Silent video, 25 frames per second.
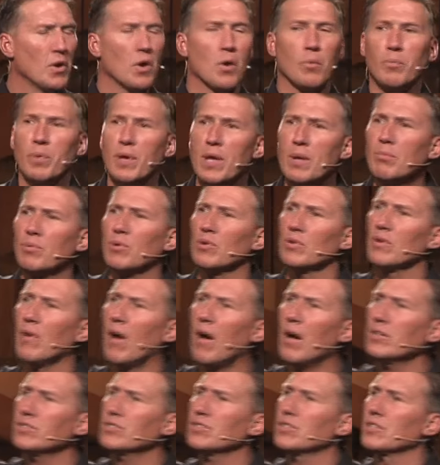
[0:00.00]
There are
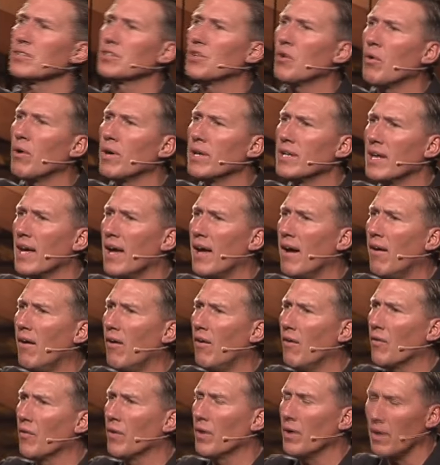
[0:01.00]
people lost and going to
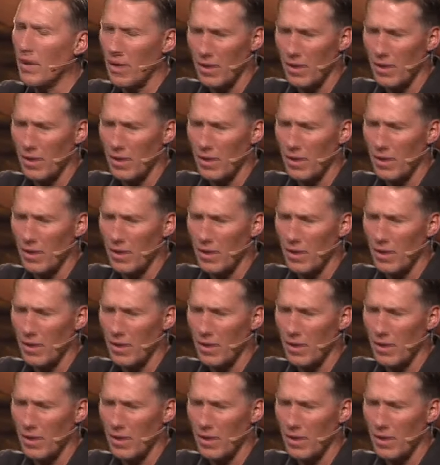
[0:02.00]
hell.